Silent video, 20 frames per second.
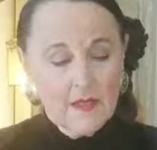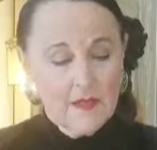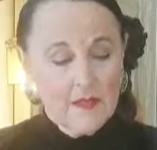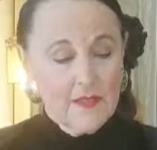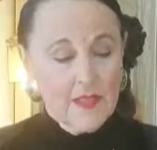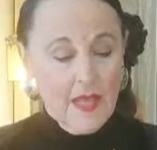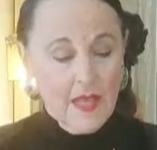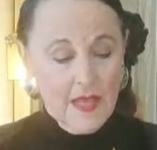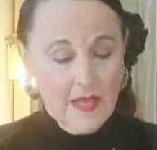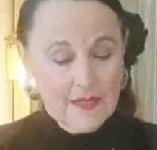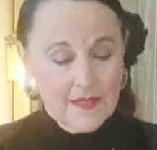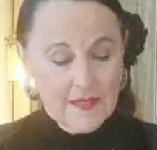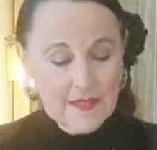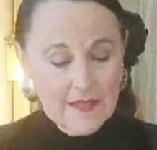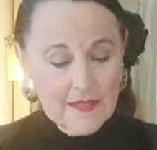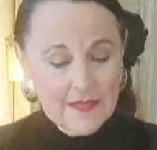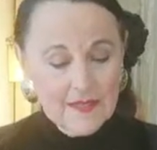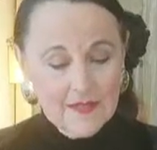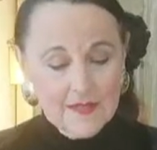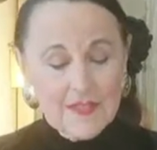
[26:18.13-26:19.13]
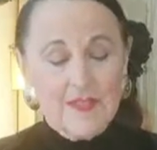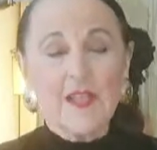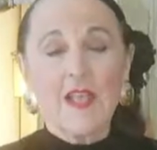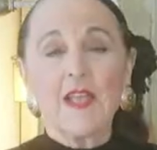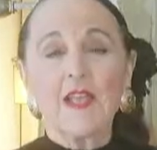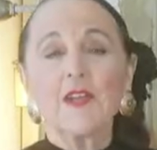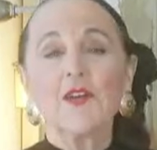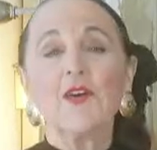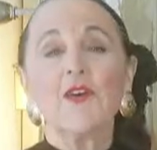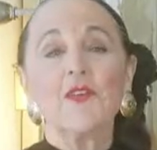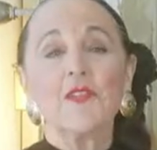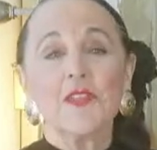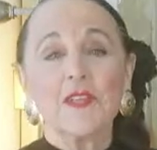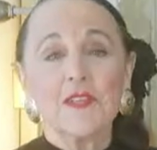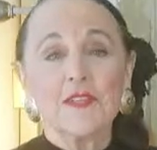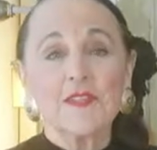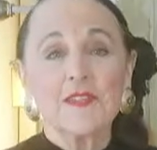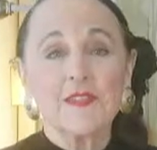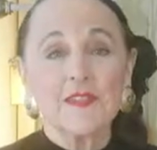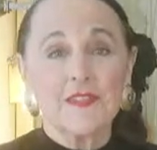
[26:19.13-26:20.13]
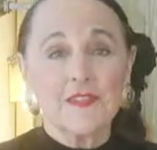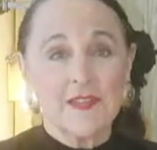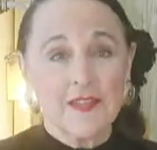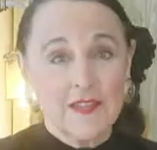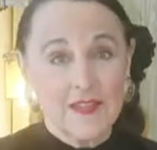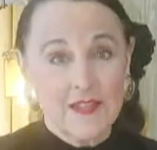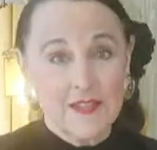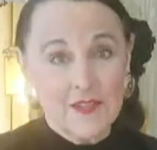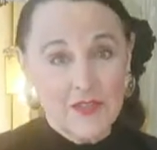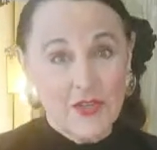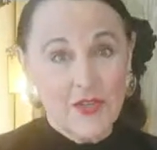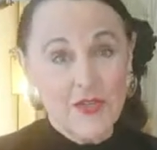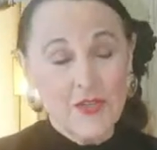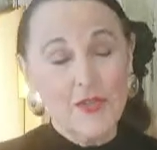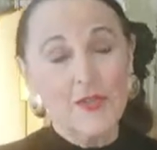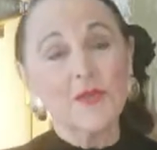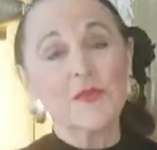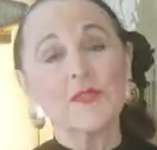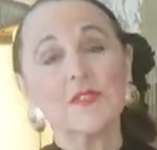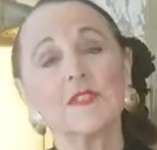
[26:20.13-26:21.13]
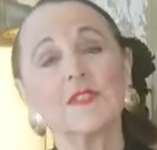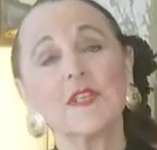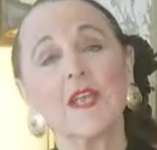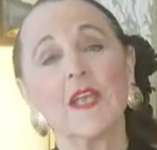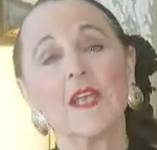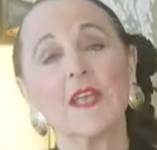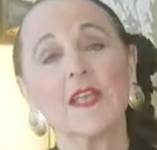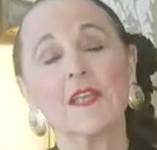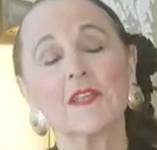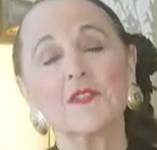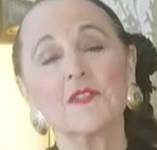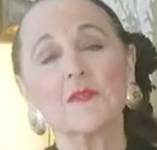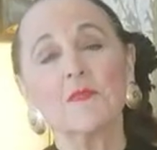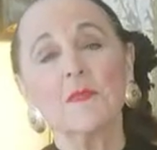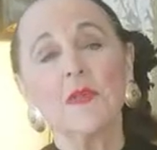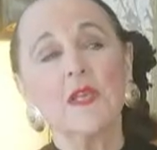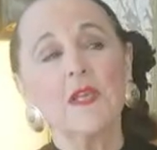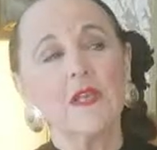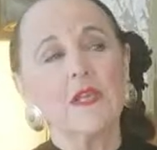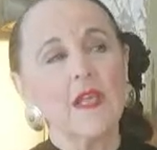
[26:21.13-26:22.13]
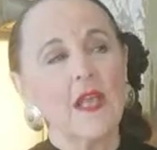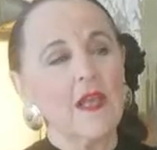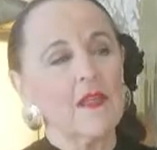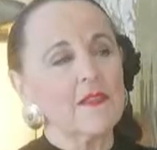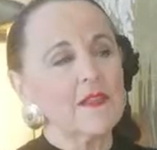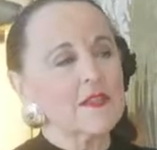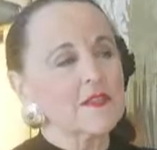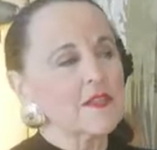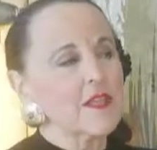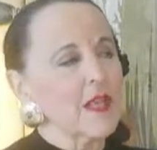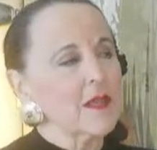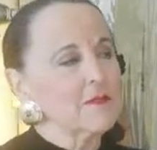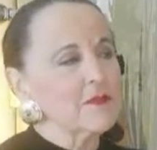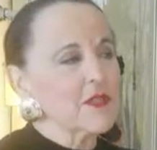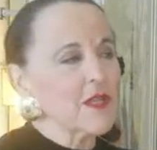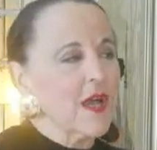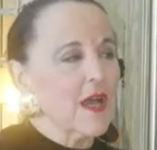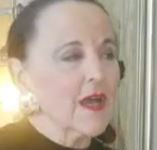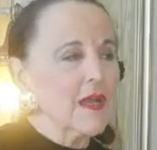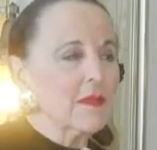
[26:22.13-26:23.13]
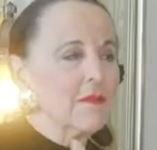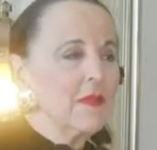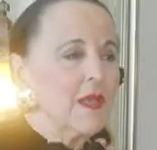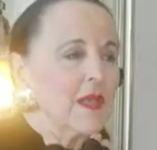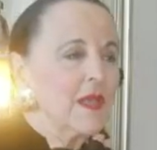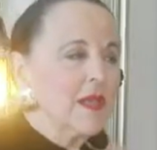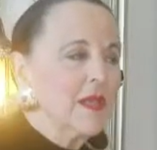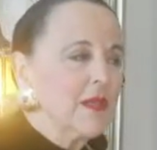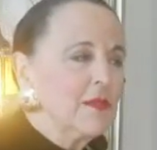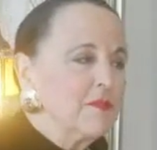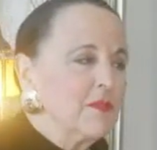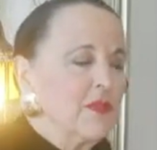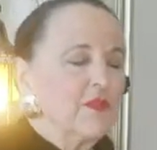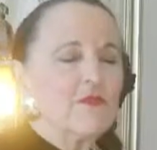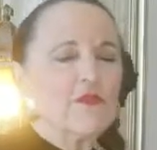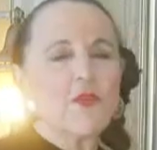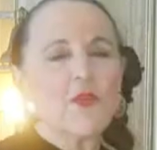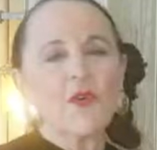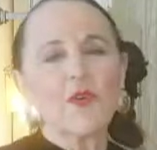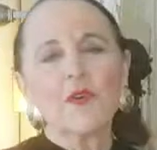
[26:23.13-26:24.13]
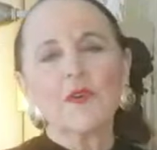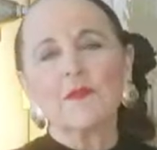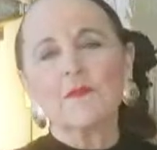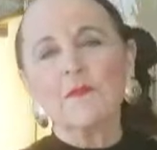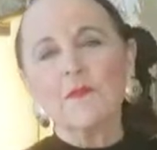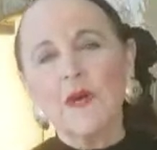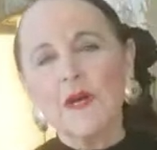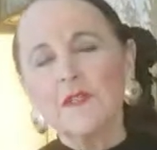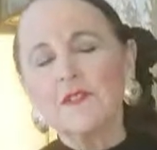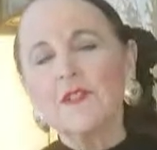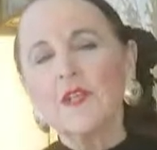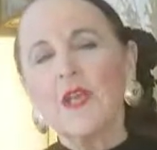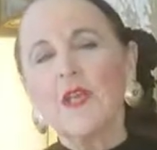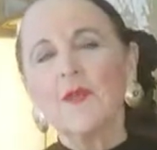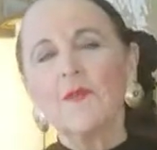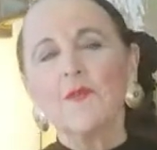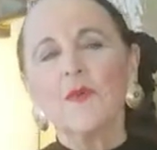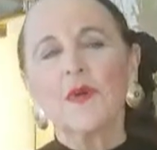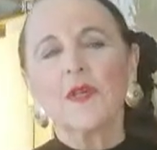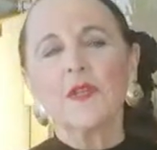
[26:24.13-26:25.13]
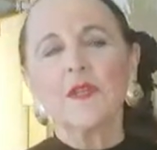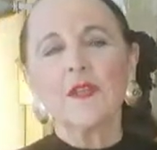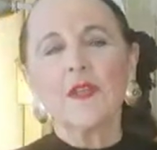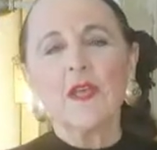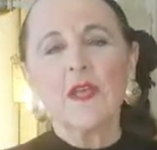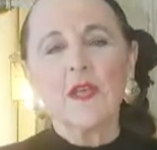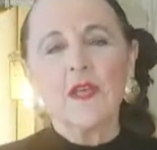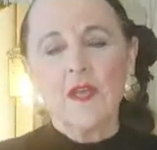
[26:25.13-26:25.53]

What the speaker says: that saying all this to you is saying it to me at the same time before Monday, when